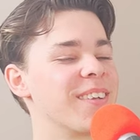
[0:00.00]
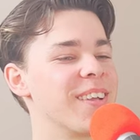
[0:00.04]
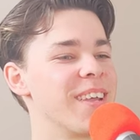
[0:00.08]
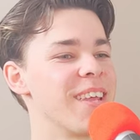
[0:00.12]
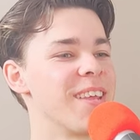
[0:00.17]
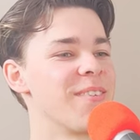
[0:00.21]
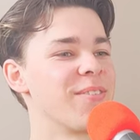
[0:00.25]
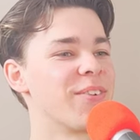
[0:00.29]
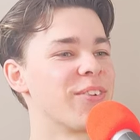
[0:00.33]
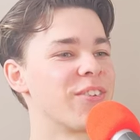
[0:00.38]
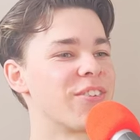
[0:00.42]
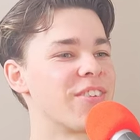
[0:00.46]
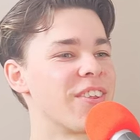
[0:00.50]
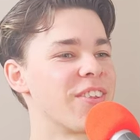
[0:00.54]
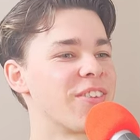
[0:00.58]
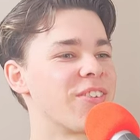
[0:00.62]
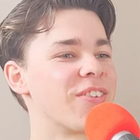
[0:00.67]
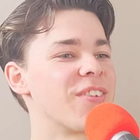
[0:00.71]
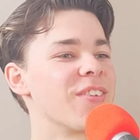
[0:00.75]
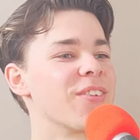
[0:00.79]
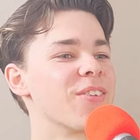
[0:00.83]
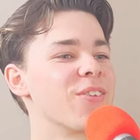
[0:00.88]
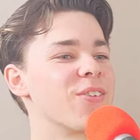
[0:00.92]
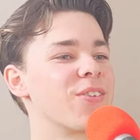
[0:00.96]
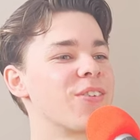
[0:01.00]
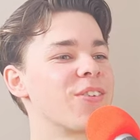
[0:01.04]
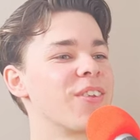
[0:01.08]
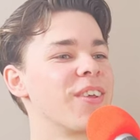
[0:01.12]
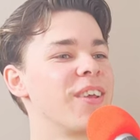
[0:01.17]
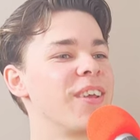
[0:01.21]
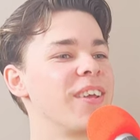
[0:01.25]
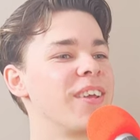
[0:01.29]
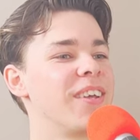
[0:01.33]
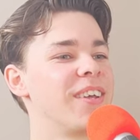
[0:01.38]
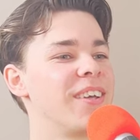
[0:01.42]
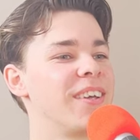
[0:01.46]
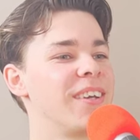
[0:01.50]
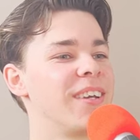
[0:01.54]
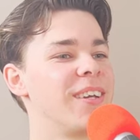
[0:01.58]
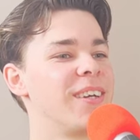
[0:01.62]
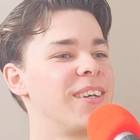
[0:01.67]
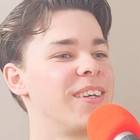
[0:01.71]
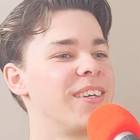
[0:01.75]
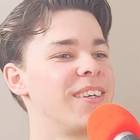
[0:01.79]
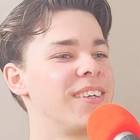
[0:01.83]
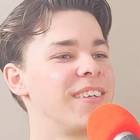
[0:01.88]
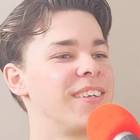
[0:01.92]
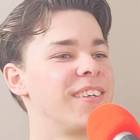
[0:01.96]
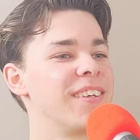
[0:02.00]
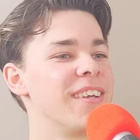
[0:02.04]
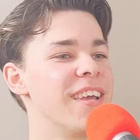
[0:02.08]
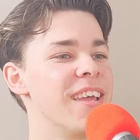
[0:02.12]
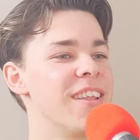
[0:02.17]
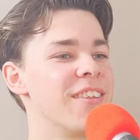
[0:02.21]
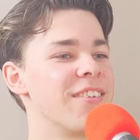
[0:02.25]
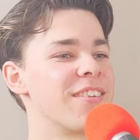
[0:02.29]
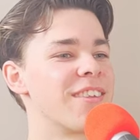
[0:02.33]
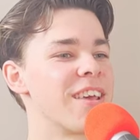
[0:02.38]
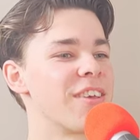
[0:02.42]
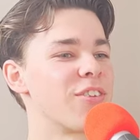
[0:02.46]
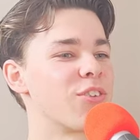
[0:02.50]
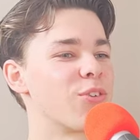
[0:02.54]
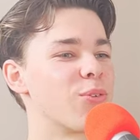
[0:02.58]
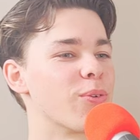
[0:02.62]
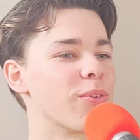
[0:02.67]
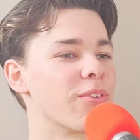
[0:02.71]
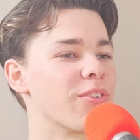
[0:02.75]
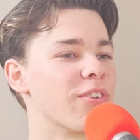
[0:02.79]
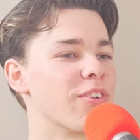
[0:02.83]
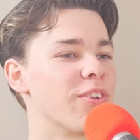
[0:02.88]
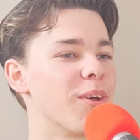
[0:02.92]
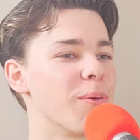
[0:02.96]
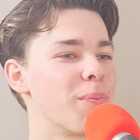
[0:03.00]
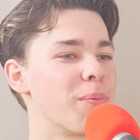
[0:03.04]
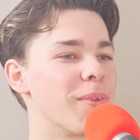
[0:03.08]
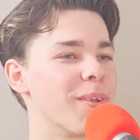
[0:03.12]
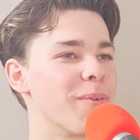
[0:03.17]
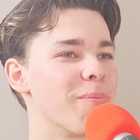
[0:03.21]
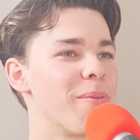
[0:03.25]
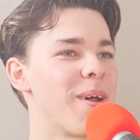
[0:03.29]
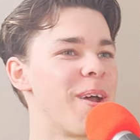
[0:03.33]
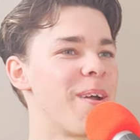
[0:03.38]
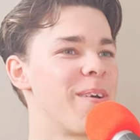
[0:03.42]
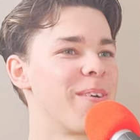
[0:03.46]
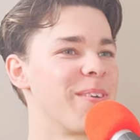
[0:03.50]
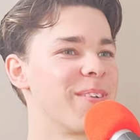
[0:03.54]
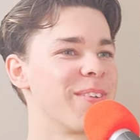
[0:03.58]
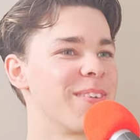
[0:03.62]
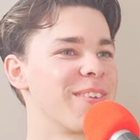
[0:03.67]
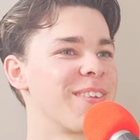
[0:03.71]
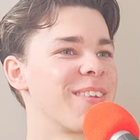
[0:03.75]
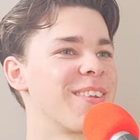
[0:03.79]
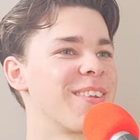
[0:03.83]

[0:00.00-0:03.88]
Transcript: This evil is all sisters, within the first, like, 4 pages. Incestuous adopting parents.